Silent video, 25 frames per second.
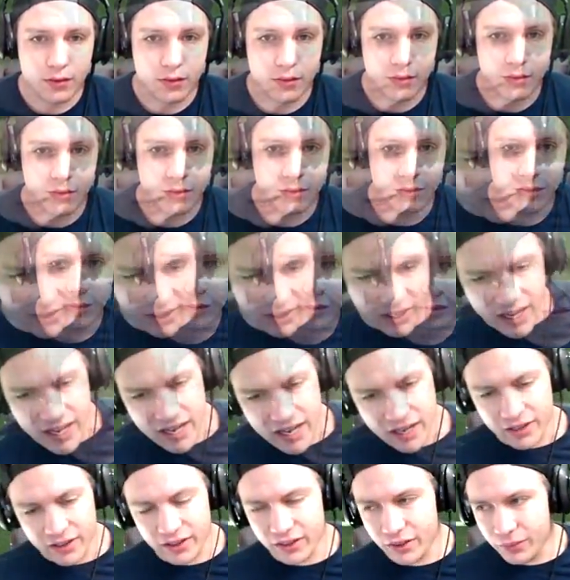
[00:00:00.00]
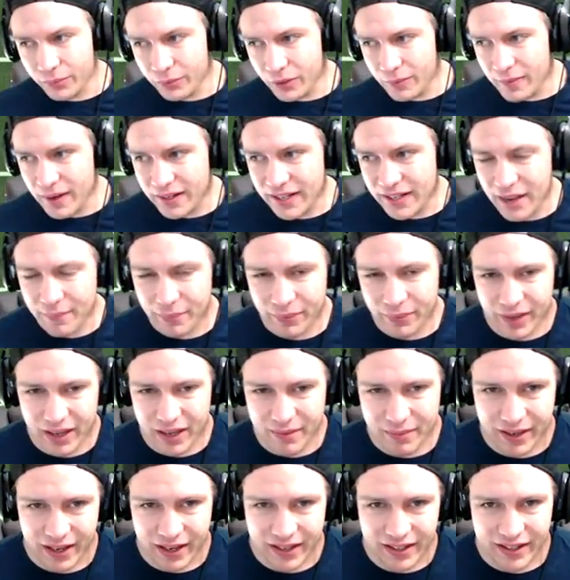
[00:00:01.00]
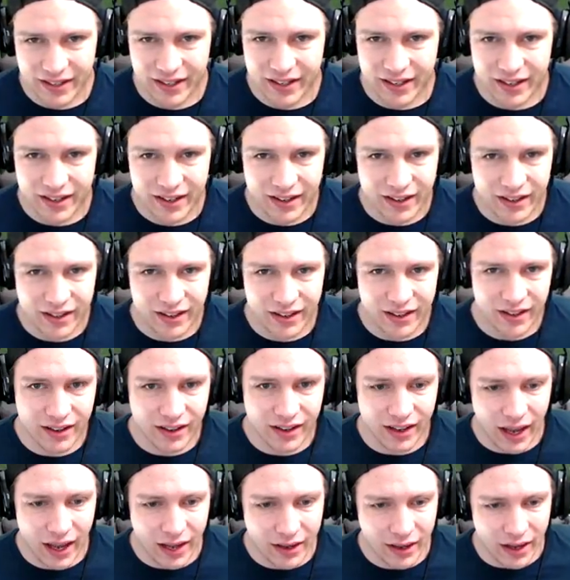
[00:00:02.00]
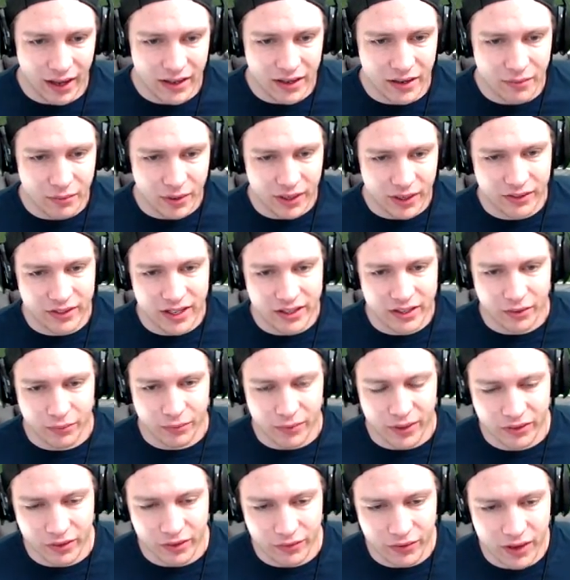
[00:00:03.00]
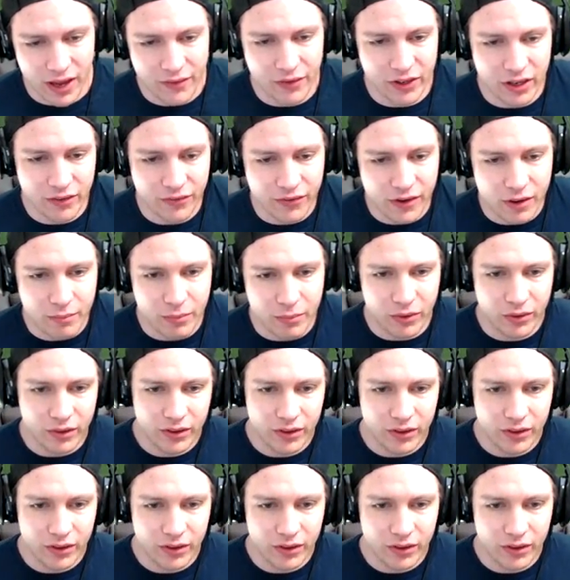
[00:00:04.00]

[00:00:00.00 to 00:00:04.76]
I thought I had a little room on that play, but I didn't. I, I didn't want to take the risk of having a fumble.